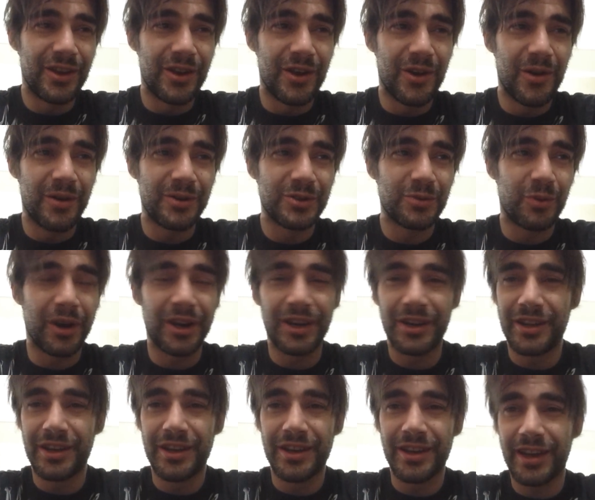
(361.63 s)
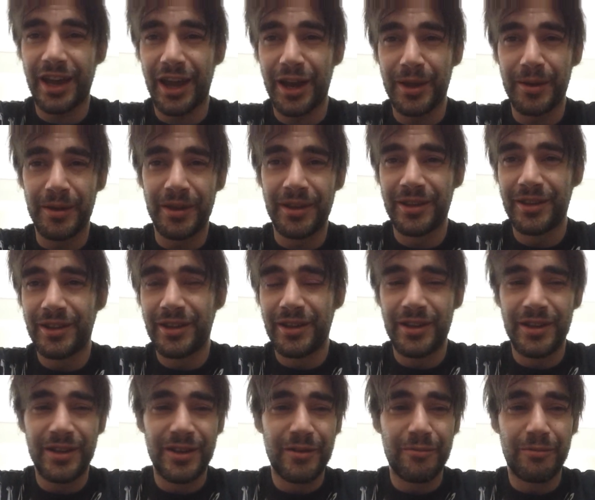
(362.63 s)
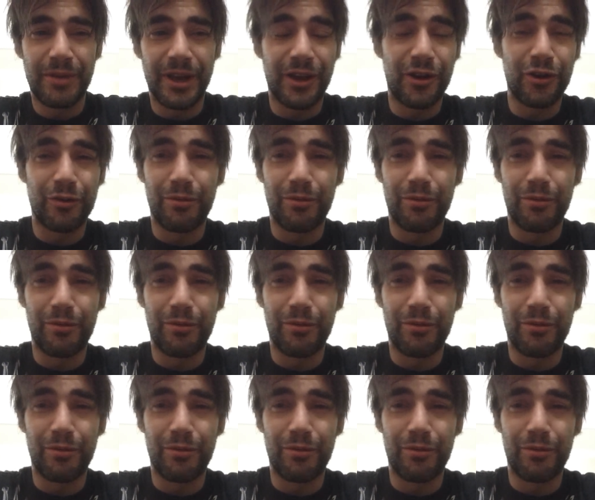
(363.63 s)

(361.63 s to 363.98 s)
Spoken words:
I was wanting to kind of pick